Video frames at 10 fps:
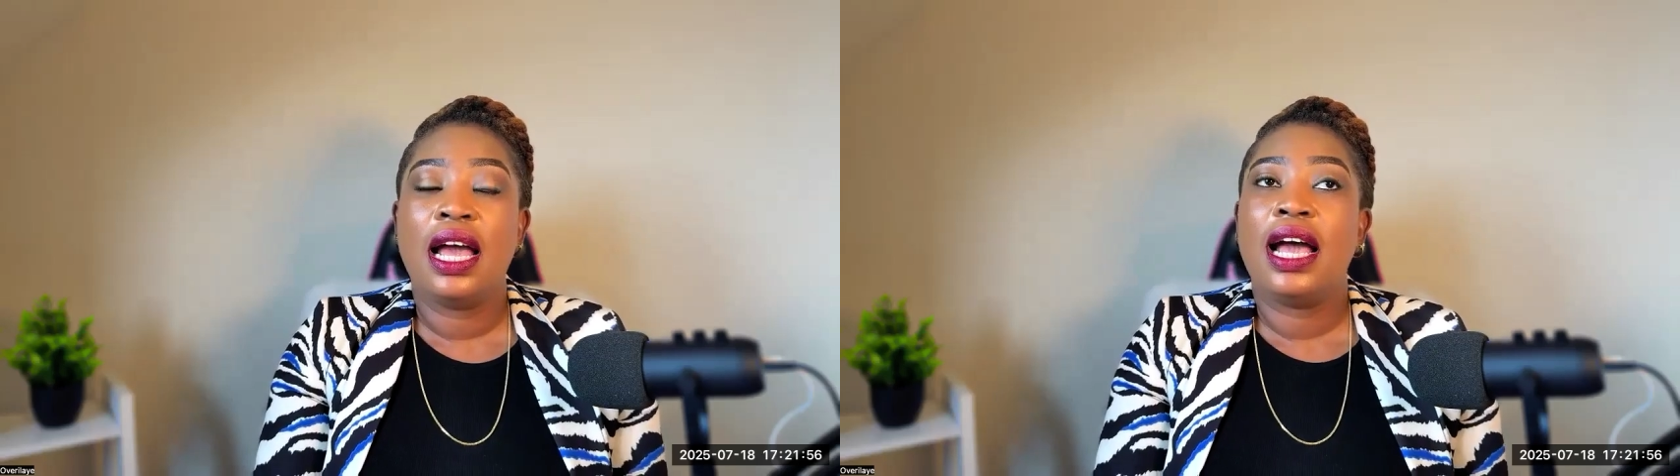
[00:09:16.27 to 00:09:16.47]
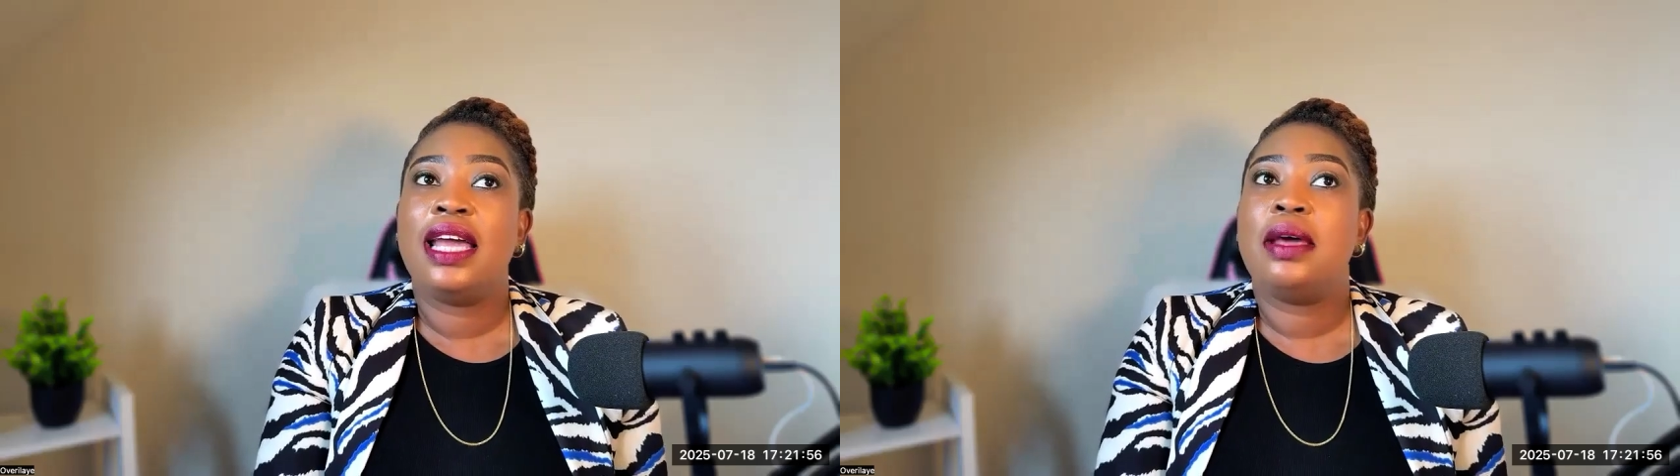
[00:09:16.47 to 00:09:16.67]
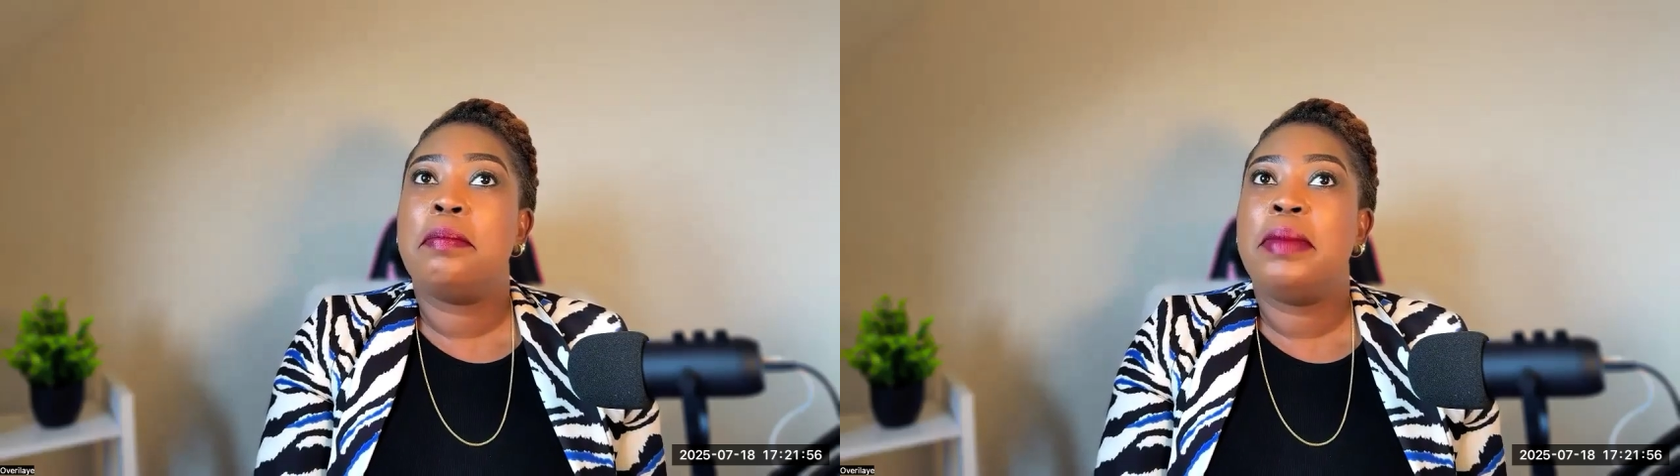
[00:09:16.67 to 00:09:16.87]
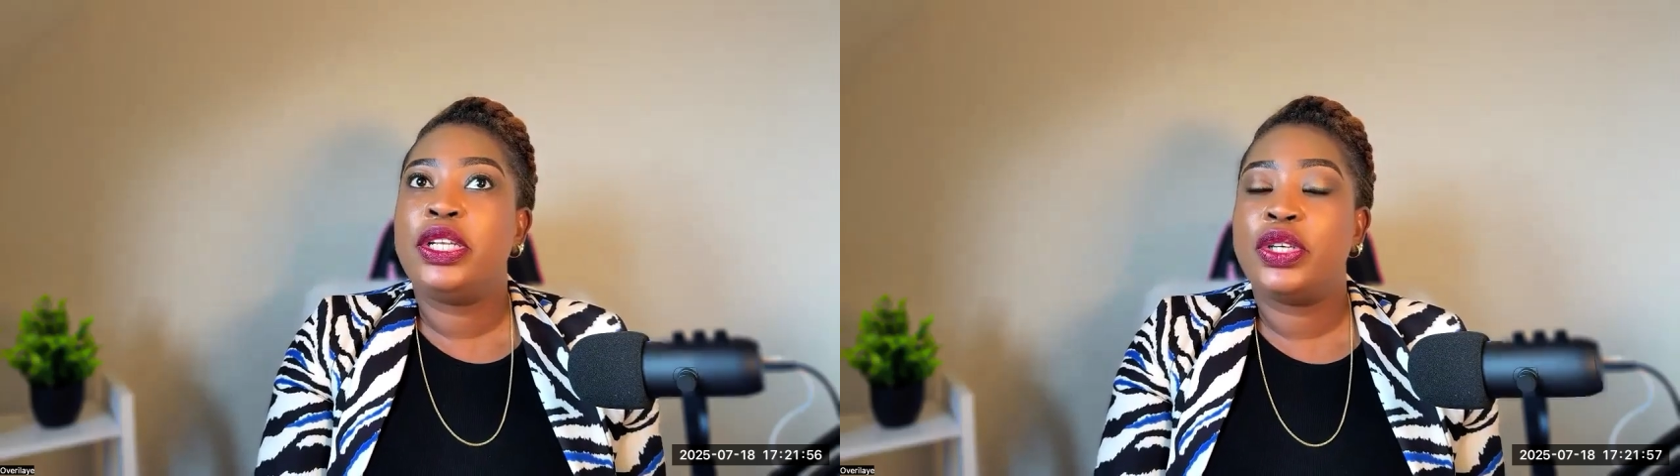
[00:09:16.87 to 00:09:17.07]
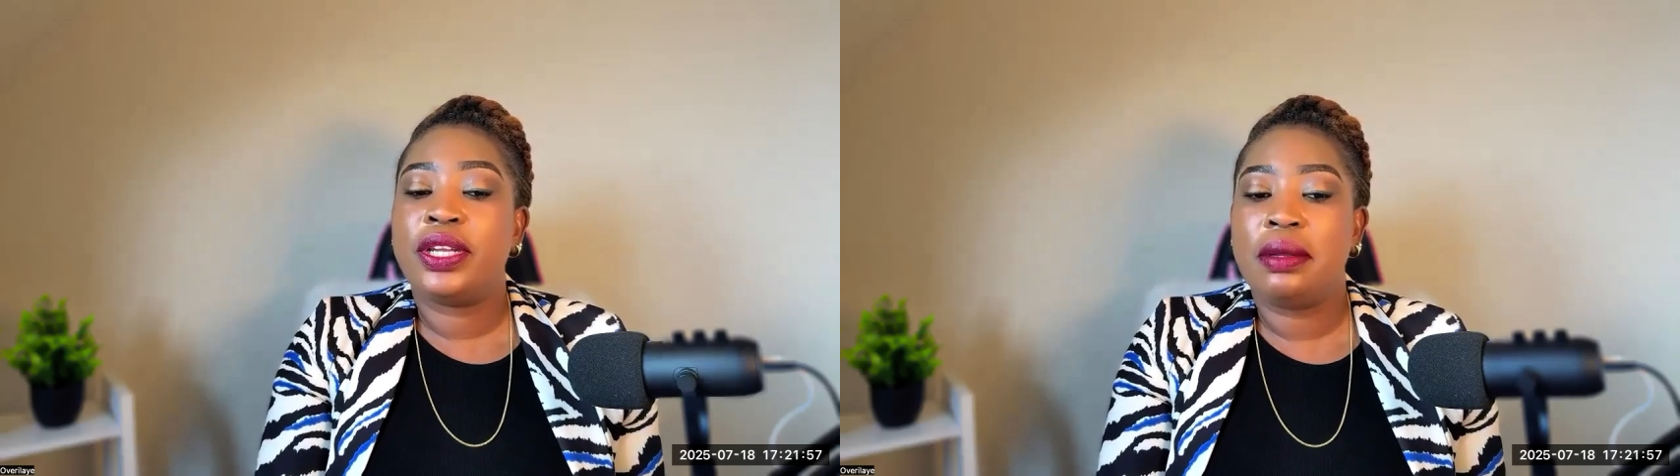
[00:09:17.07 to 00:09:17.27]
and I'm
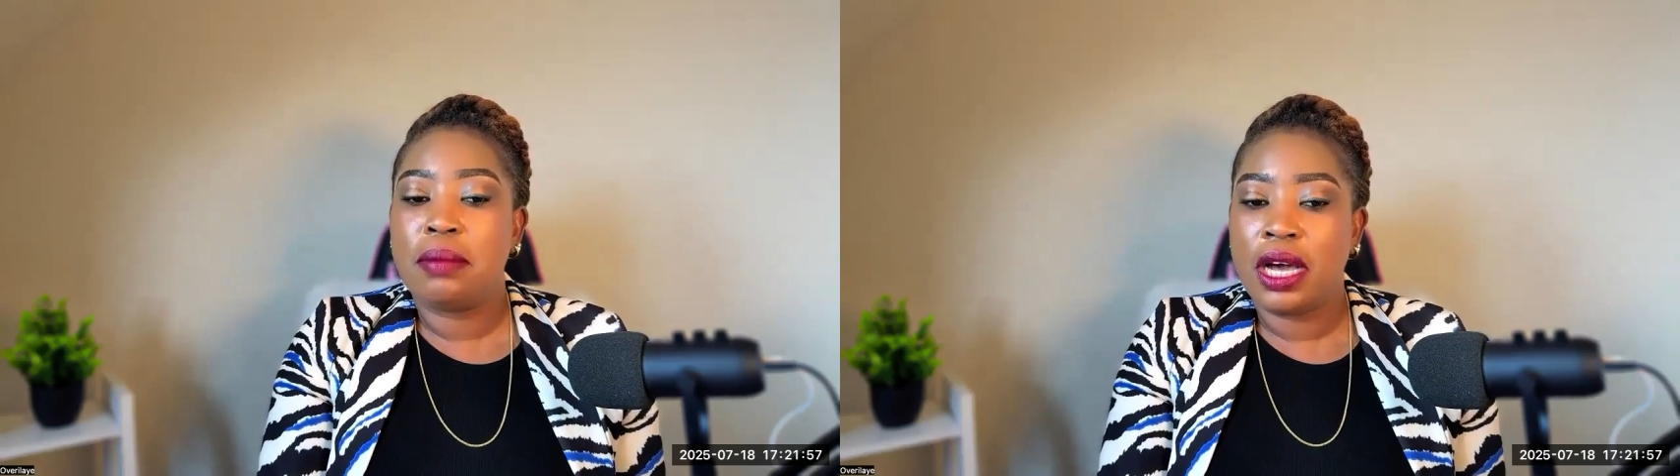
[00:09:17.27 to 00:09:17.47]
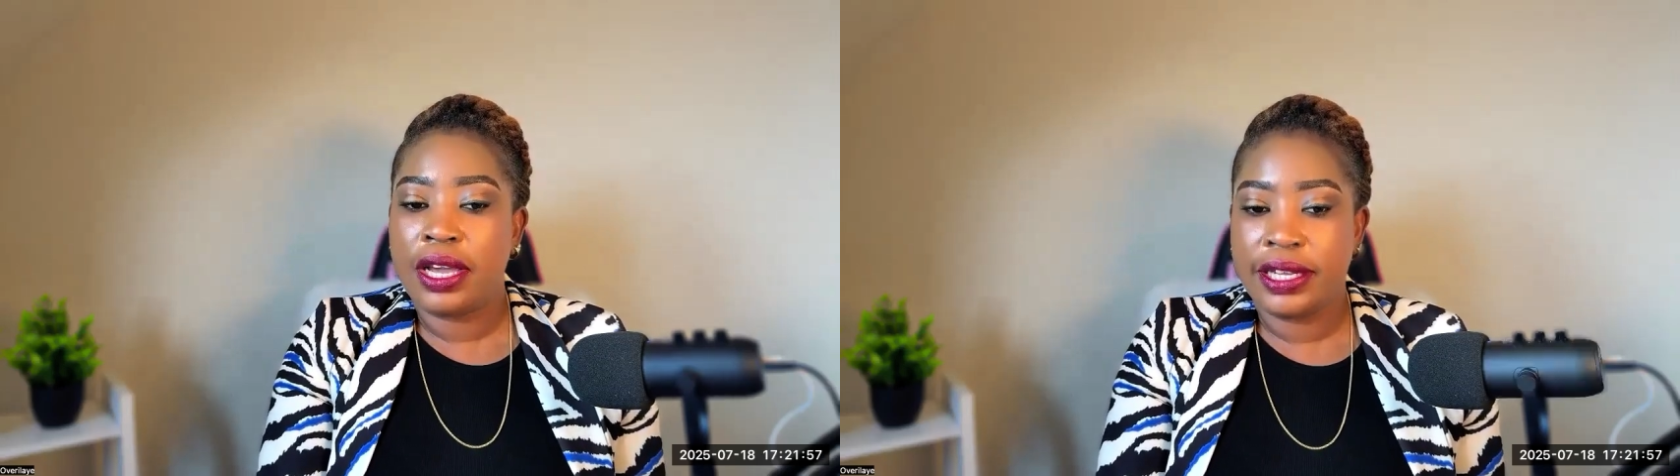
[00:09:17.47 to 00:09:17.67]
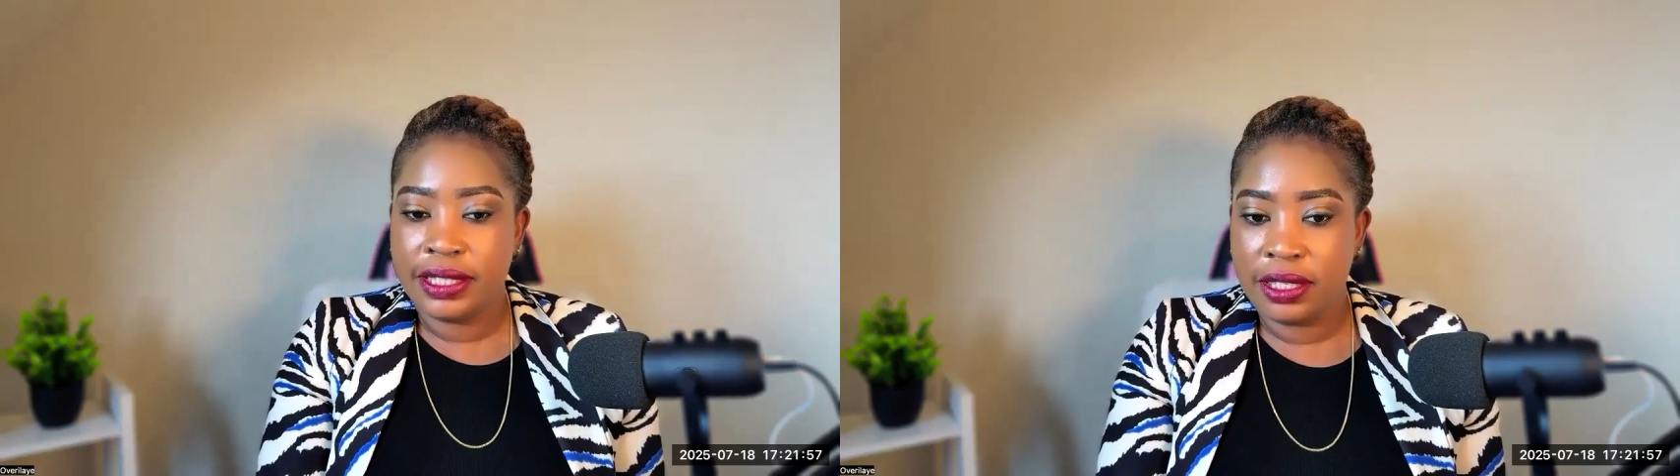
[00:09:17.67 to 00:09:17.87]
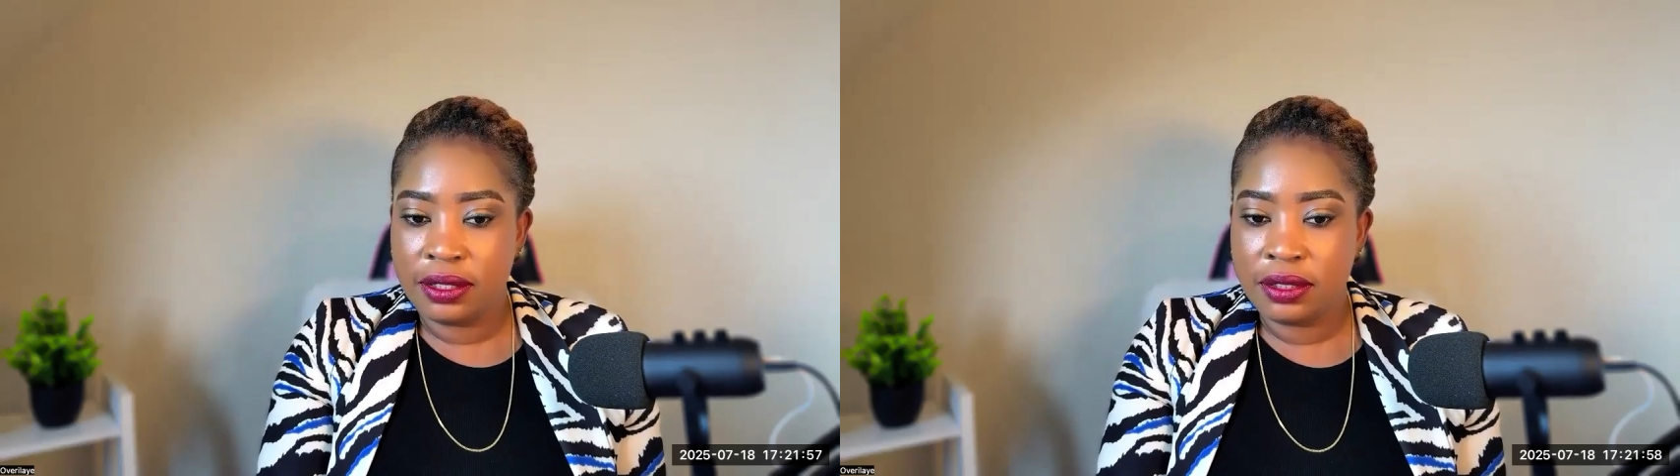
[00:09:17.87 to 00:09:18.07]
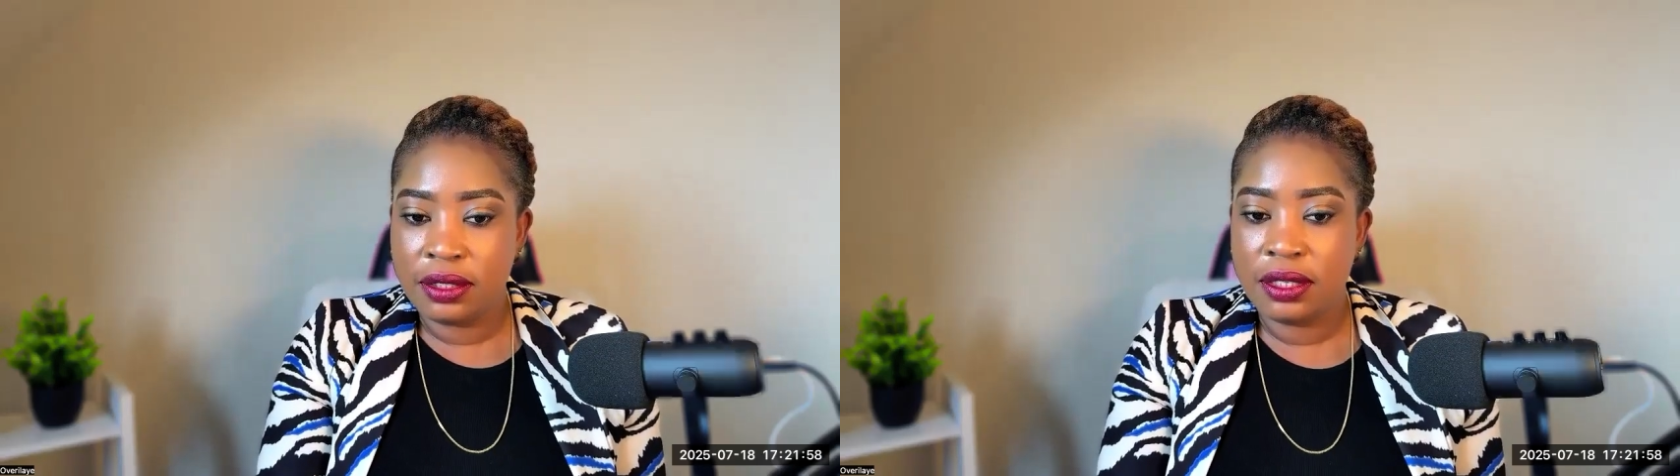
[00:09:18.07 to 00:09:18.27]
majored in marketing